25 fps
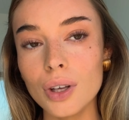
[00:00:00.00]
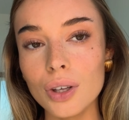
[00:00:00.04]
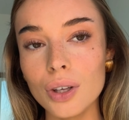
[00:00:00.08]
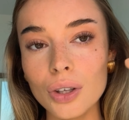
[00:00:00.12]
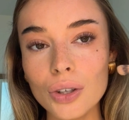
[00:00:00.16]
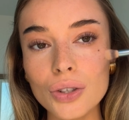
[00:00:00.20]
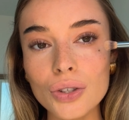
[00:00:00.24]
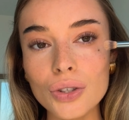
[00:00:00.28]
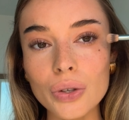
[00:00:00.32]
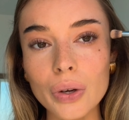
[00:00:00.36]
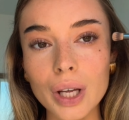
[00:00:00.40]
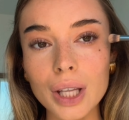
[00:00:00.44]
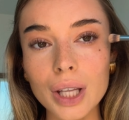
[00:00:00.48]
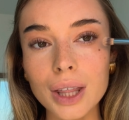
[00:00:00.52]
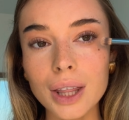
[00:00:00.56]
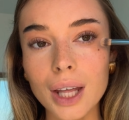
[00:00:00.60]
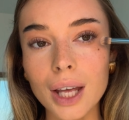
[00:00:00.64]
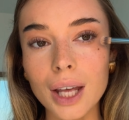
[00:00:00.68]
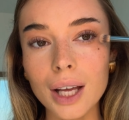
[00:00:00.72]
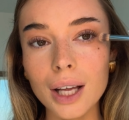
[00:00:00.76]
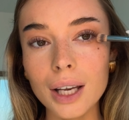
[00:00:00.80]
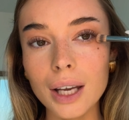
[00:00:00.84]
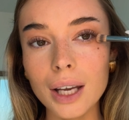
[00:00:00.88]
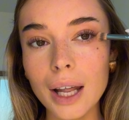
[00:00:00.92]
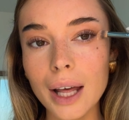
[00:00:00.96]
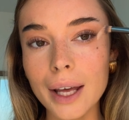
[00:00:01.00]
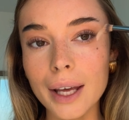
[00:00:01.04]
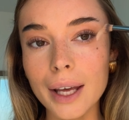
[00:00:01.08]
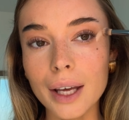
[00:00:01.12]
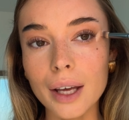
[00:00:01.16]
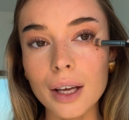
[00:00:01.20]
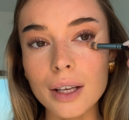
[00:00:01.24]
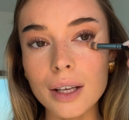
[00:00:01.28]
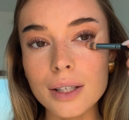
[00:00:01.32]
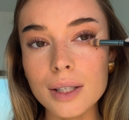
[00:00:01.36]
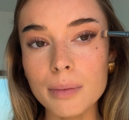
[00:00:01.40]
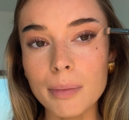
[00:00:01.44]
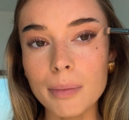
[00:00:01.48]
So I think like,
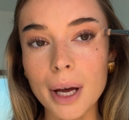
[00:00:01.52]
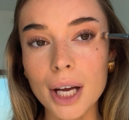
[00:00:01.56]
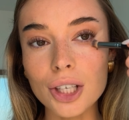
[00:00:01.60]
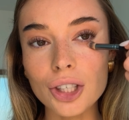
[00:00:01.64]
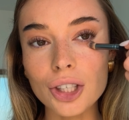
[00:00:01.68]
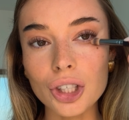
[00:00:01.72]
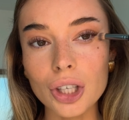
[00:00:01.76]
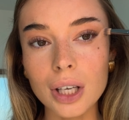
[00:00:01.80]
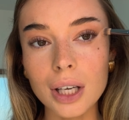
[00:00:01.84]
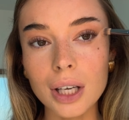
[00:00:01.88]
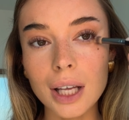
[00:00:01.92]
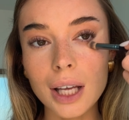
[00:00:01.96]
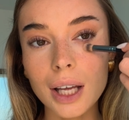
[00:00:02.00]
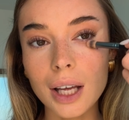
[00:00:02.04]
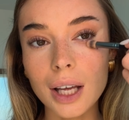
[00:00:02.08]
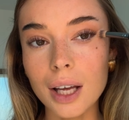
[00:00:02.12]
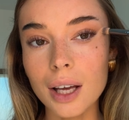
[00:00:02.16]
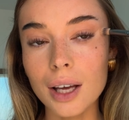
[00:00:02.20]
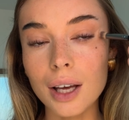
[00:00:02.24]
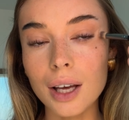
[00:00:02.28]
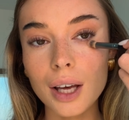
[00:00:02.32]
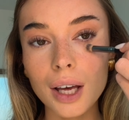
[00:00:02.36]
especially